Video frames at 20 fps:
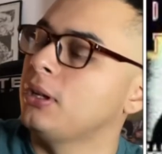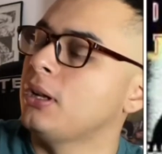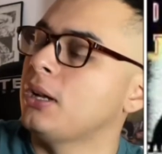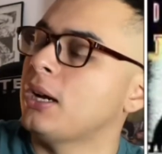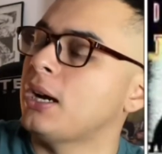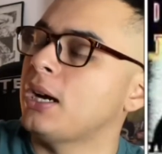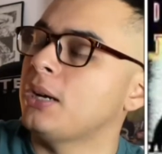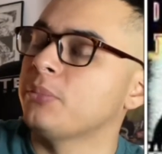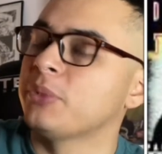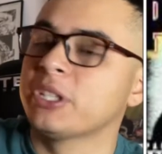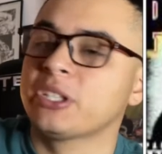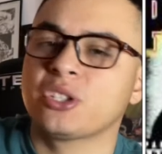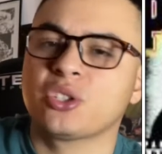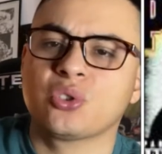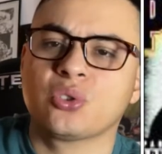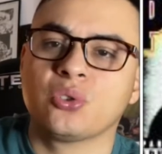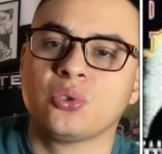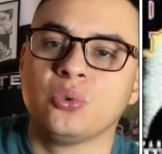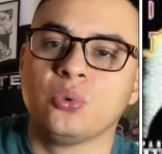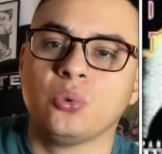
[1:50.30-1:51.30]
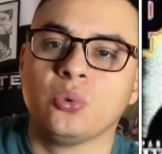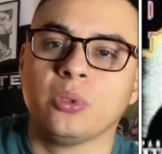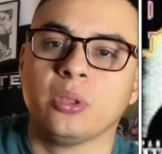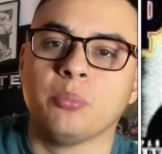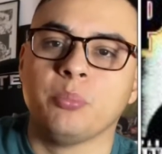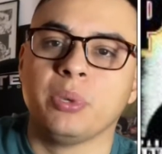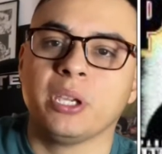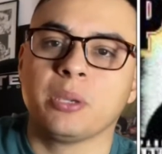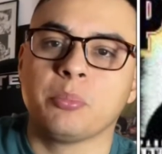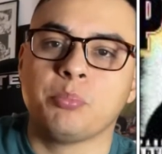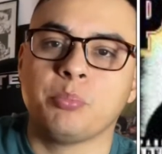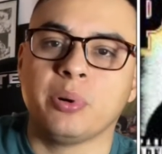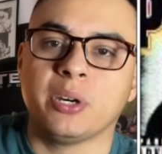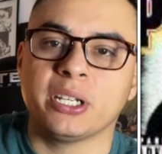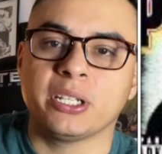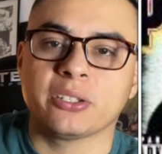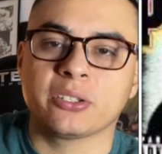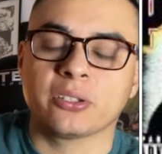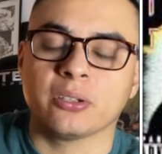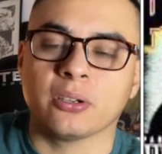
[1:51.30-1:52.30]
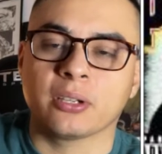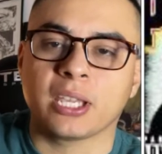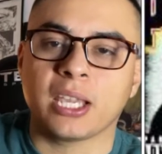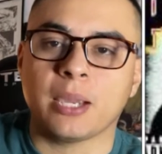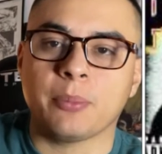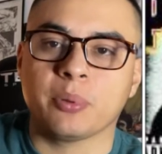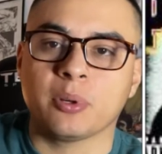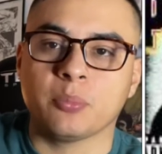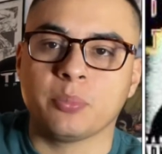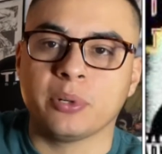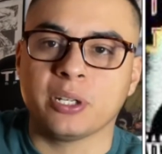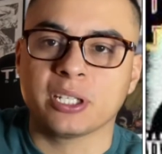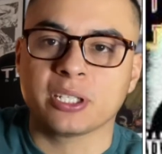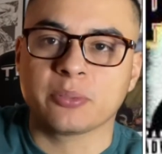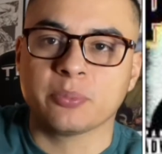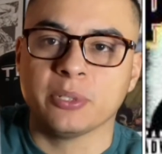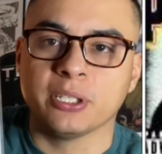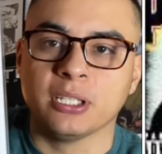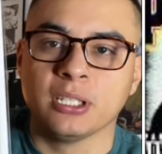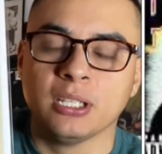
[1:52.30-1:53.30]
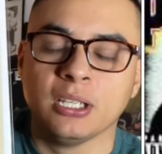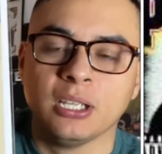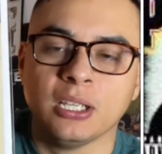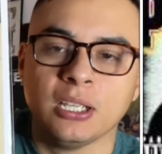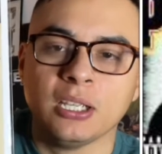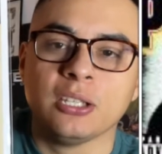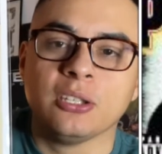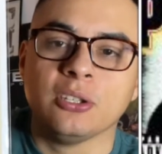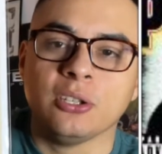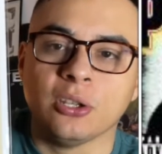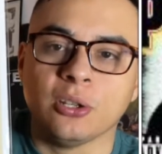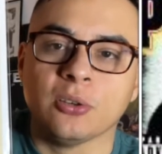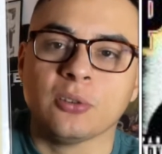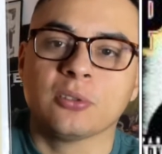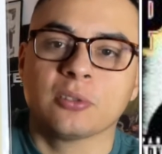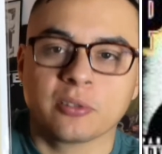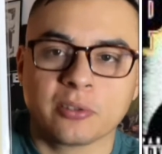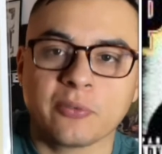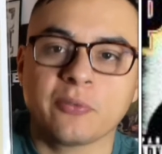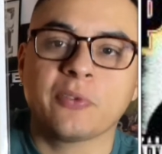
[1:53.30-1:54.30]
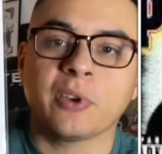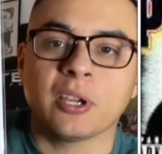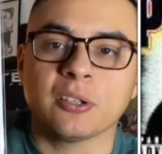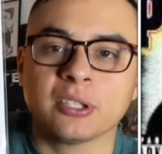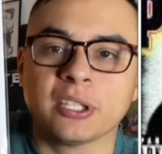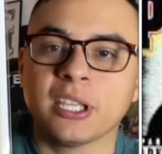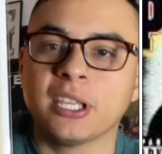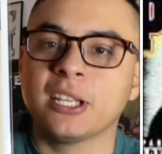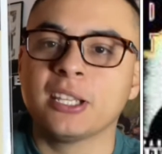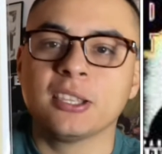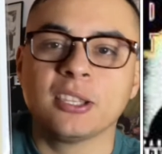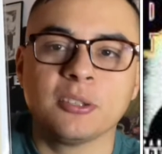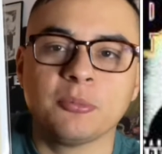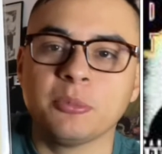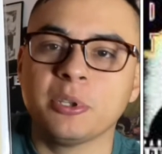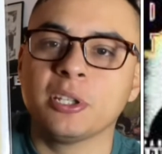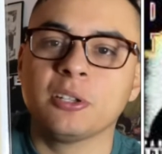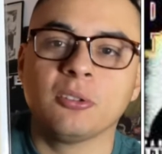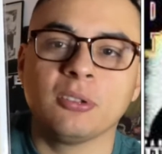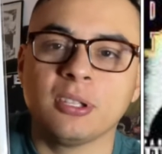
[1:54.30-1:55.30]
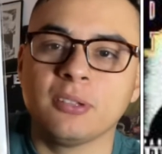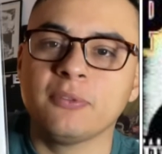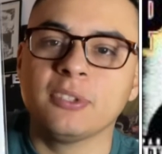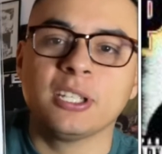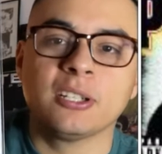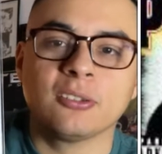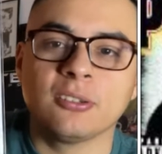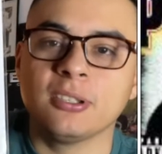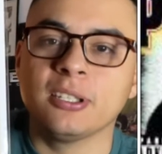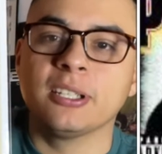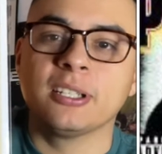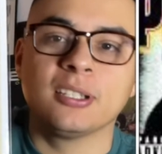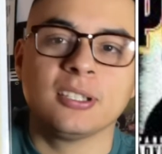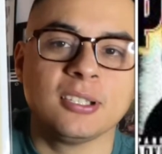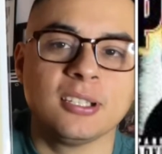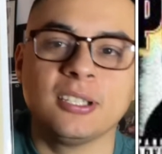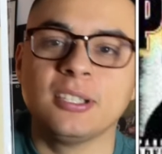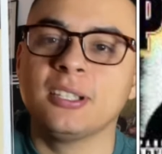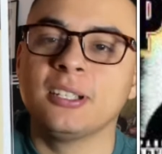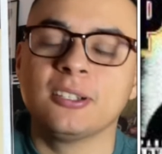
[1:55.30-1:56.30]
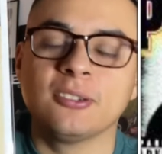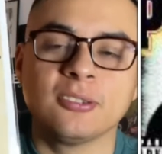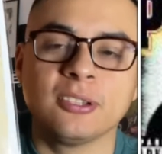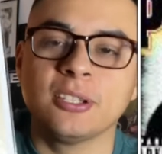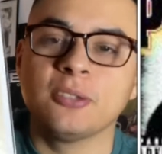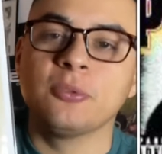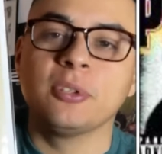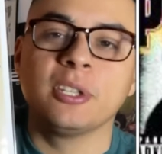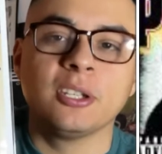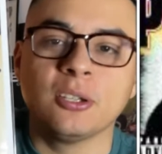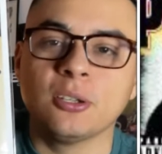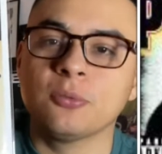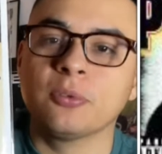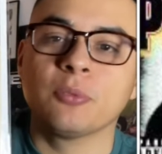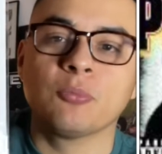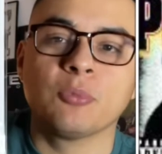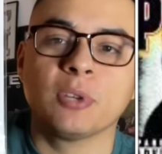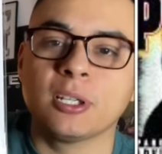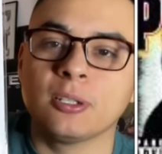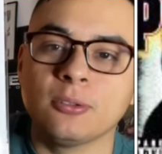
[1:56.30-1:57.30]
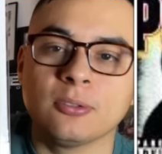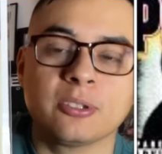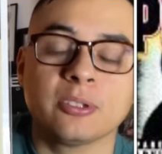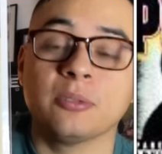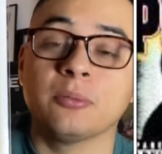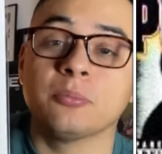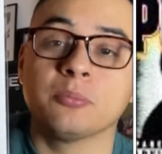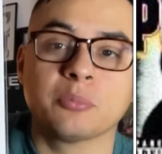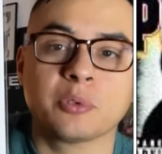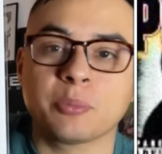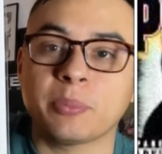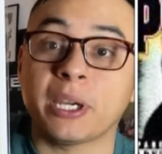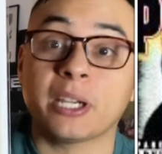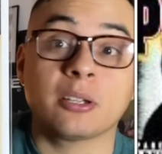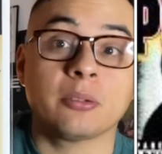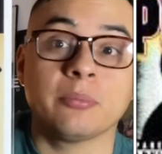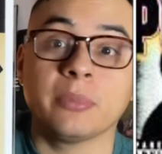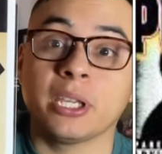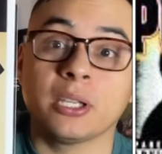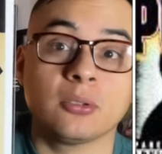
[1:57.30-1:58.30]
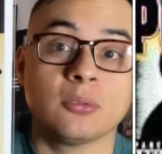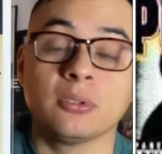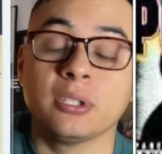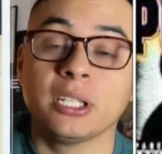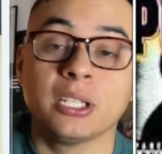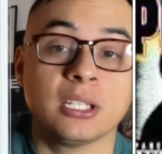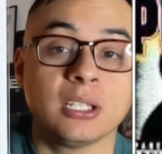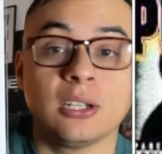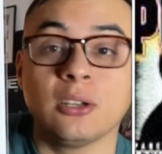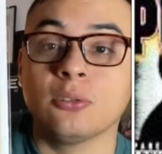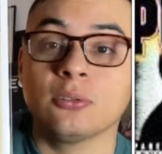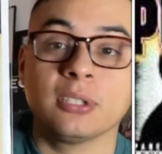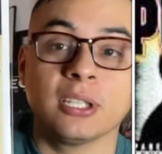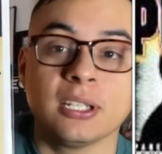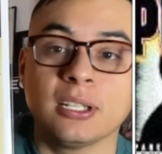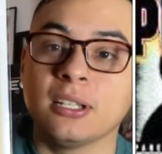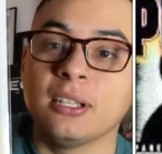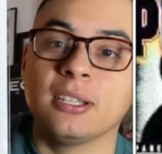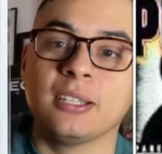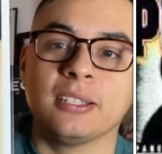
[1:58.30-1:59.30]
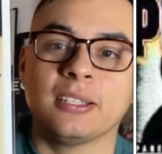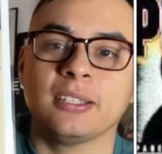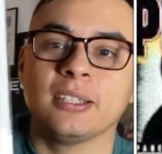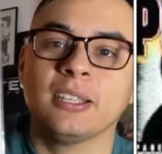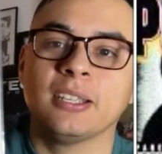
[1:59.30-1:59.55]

homage to the big Punisher, Capital Punishment. You know, found dead in the middle of little did we know we riddled some Spider-Man who didn't know diddly.